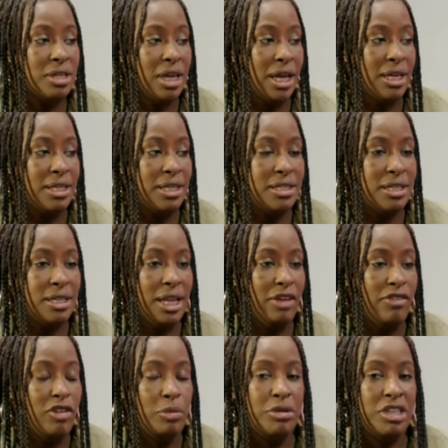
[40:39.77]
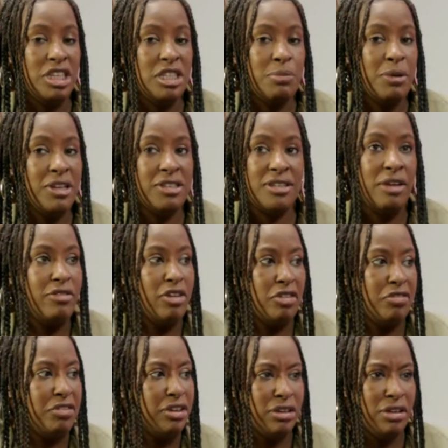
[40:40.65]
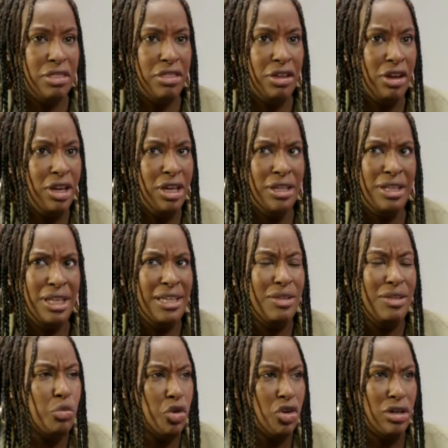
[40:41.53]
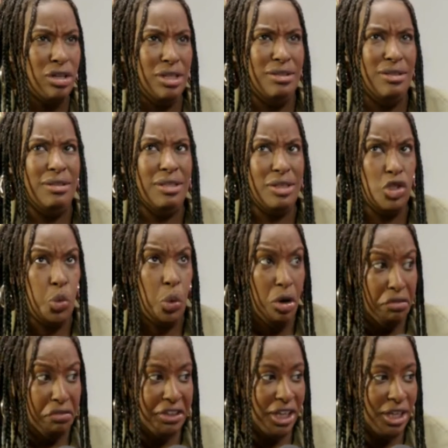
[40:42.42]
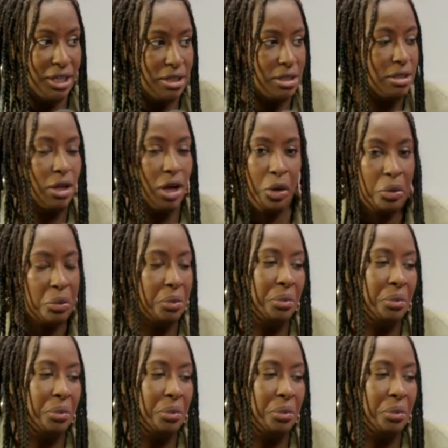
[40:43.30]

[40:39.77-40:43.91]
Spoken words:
at 80, everybody expects to have everything at 30. And in what? 12 years? No.